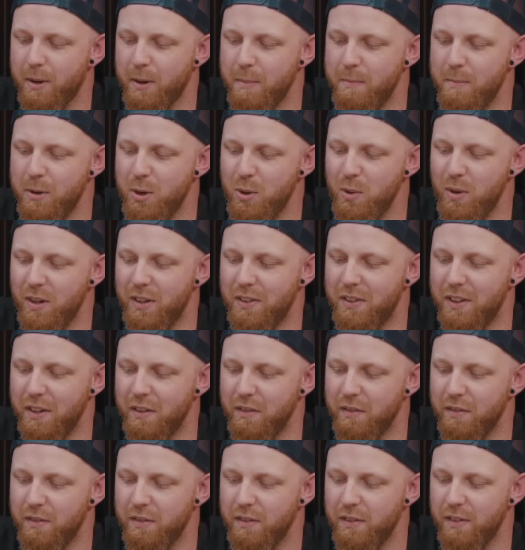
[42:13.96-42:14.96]

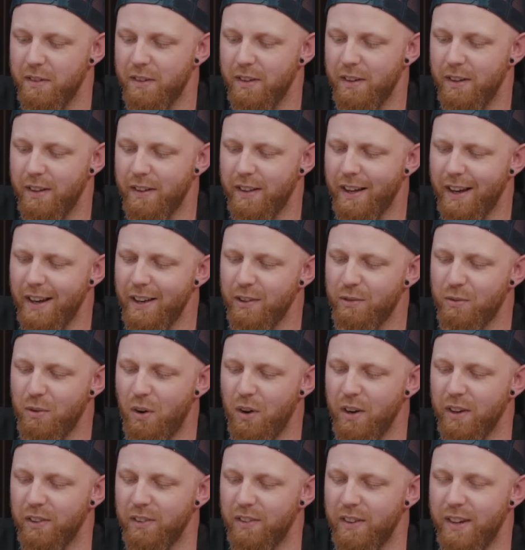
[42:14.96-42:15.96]
Cumulative. That is
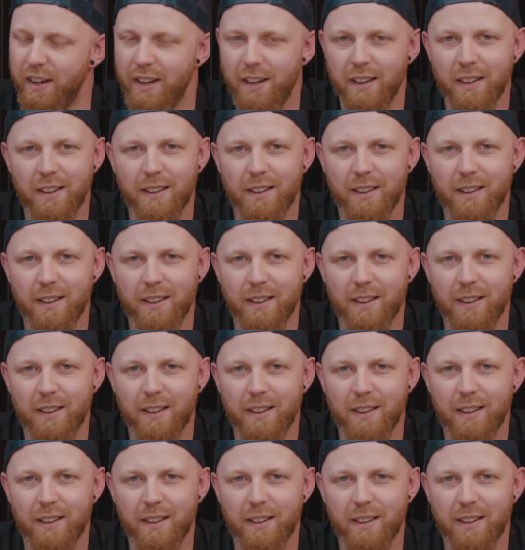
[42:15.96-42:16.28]
wrong, isn't it?